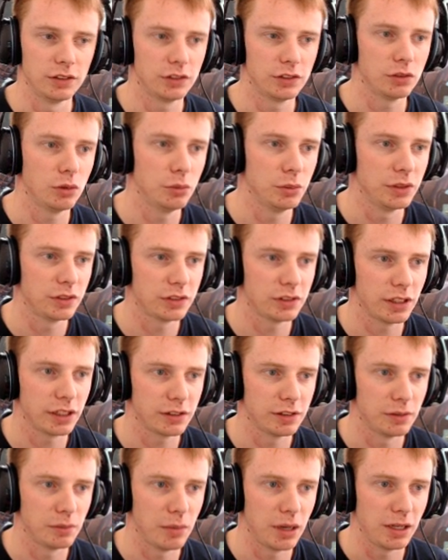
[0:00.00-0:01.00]
So when we
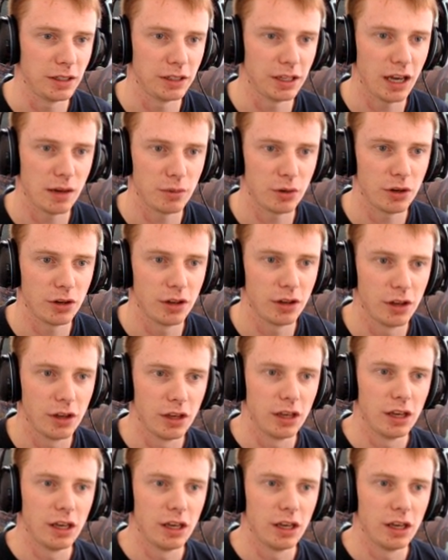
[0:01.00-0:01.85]
select the main camera,